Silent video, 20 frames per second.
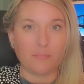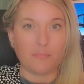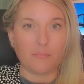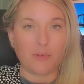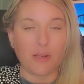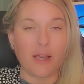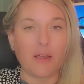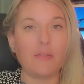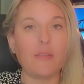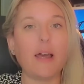
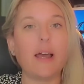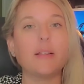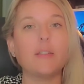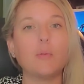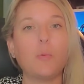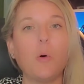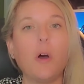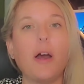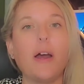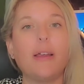And
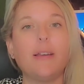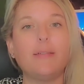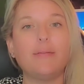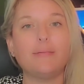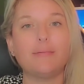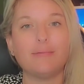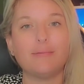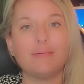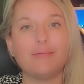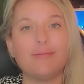that's what
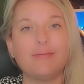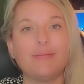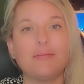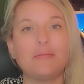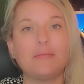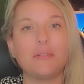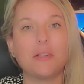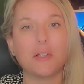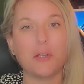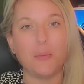
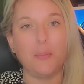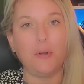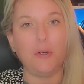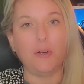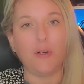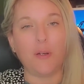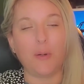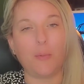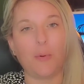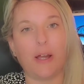the
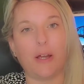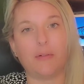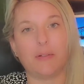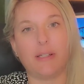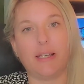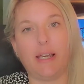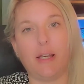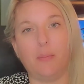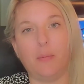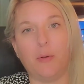community
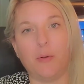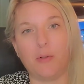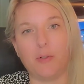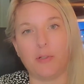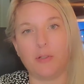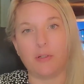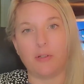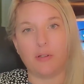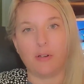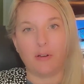
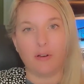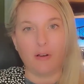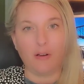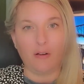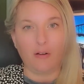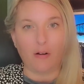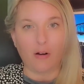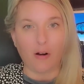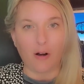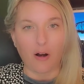roundtables
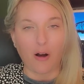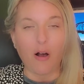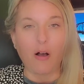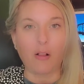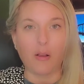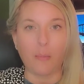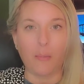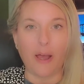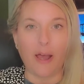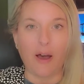are
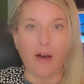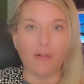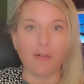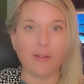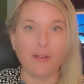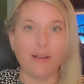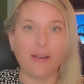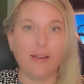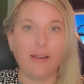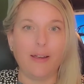all about.
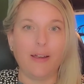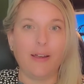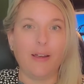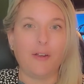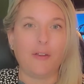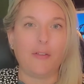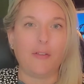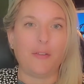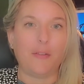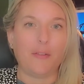
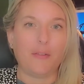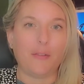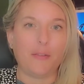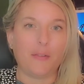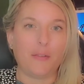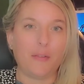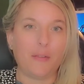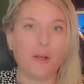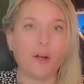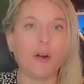
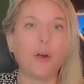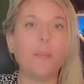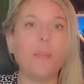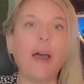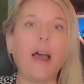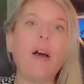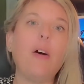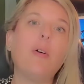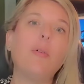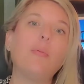They're
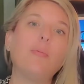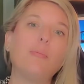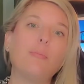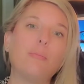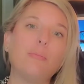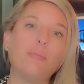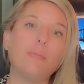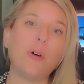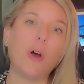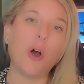about
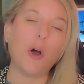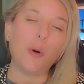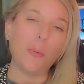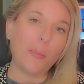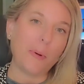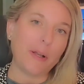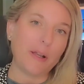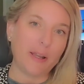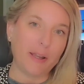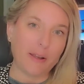
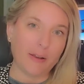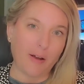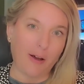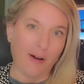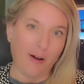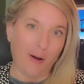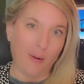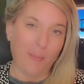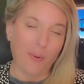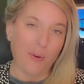opening
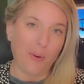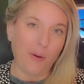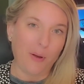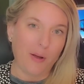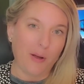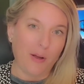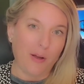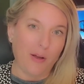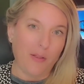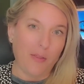up
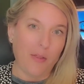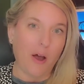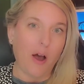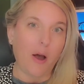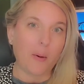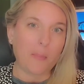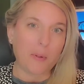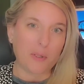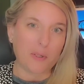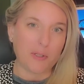the
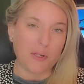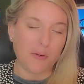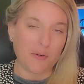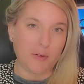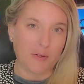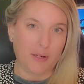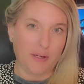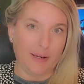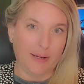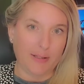
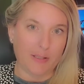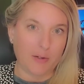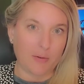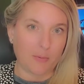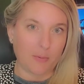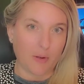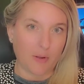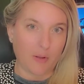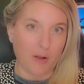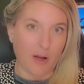opportunity to
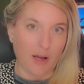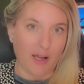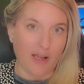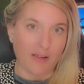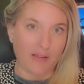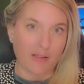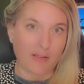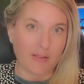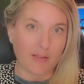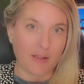
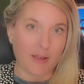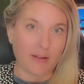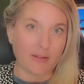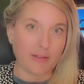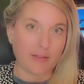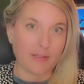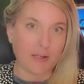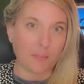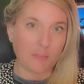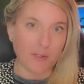realize that
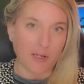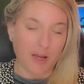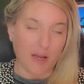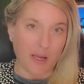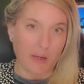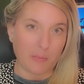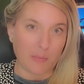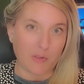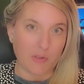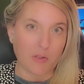
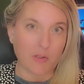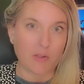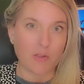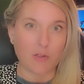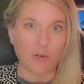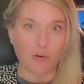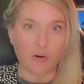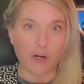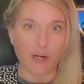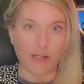sometimes
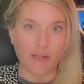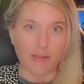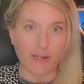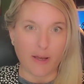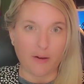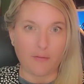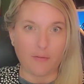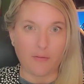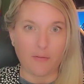stories have